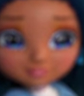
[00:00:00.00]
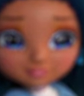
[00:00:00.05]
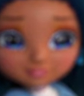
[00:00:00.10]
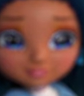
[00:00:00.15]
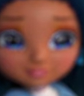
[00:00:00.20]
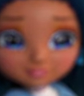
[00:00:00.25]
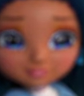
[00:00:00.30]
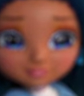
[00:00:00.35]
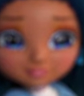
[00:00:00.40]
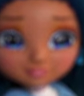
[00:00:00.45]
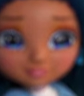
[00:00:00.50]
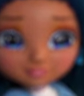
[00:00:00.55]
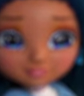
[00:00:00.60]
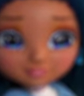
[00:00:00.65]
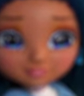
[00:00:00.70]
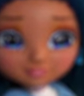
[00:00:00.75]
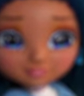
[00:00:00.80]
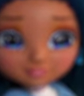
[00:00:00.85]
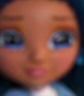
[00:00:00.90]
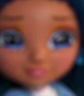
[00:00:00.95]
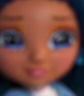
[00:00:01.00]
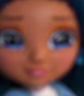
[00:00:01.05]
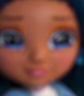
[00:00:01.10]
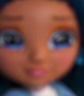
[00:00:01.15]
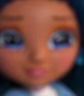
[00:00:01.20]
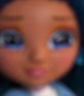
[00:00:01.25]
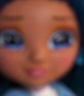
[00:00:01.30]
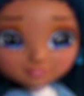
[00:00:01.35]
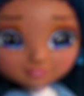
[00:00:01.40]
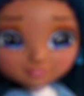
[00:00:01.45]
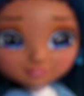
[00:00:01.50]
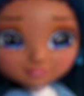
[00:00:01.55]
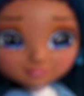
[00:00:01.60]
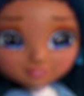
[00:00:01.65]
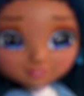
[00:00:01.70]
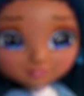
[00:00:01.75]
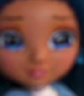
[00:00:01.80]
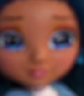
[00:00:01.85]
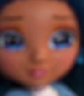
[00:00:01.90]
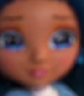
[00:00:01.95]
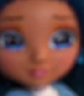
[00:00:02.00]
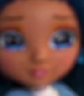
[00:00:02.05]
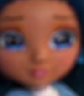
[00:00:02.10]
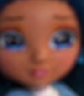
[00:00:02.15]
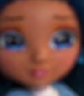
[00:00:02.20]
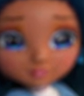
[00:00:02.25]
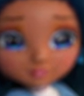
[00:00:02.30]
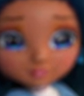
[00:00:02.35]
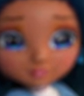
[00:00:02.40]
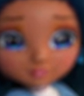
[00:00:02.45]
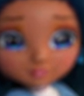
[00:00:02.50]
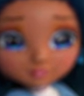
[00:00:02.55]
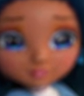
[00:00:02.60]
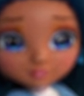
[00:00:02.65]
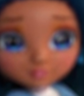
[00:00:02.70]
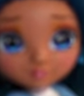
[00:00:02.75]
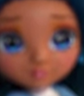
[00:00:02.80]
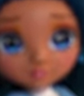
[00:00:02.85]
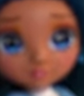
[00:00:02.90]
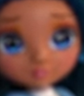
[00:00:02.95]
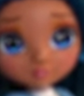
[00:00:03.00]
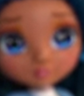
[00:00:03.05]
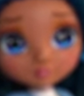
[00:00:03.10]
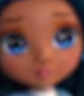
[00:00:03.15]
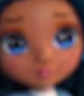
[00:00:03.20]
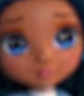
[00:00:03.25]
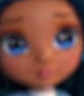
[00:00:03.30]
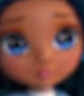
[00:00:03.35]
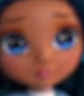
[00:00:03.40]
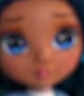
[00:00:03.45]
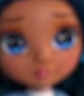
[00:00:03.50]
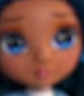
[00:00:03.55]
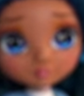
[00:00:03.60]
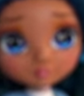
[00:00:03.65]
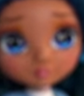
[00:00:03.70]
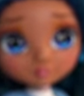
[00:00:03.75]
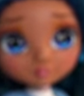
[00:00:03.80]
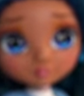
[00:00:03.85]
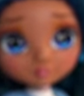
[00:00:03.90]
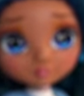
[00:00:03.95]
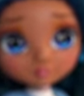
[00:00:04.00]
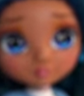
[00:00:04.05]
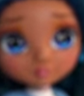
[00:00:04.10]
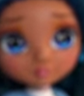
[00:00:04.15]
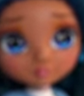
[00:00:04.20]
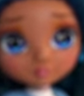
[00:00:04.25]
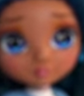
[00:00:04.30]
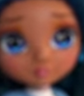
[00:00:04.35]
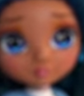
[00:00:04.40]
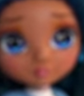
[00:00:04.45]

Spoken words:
The person shown says nothing.